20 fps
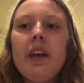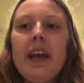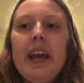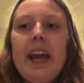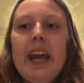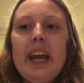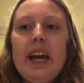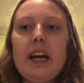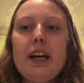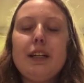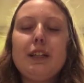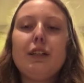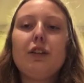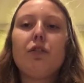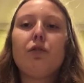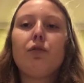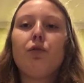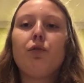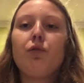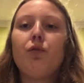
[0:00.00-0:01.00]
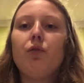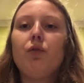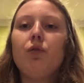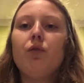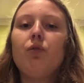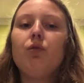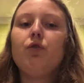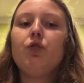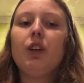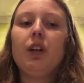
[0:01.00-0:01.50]
And
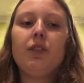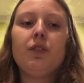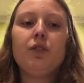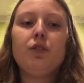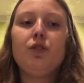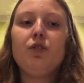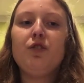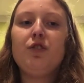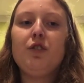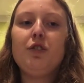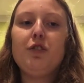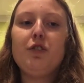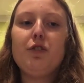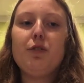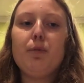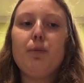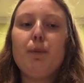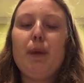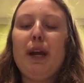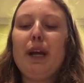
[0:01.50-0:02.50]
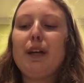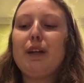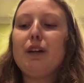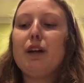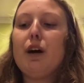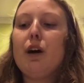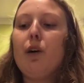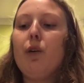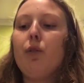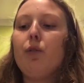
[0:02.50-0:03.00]
just to make
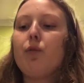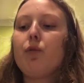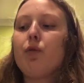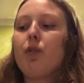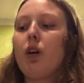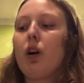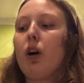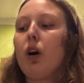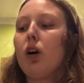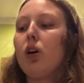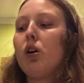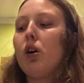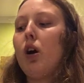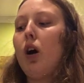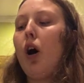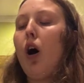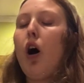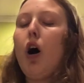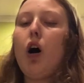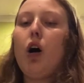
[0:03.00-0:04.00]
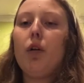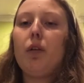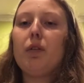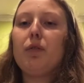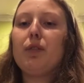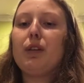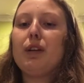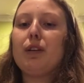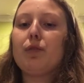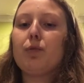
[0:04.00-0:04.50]
note, for all
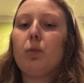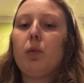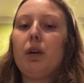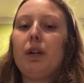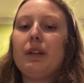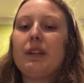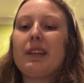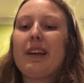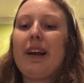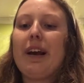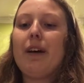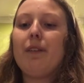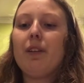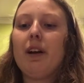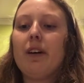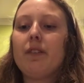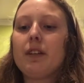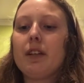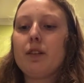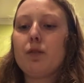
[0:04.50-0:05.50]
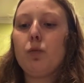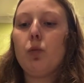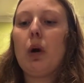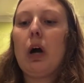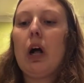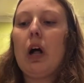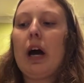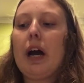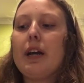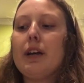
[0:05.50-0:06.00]
of these ones that I have left as
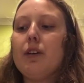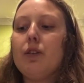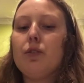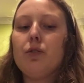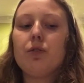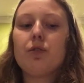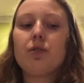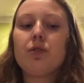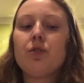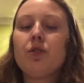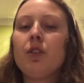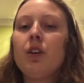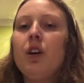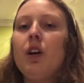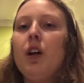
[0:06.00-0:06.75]
well, I used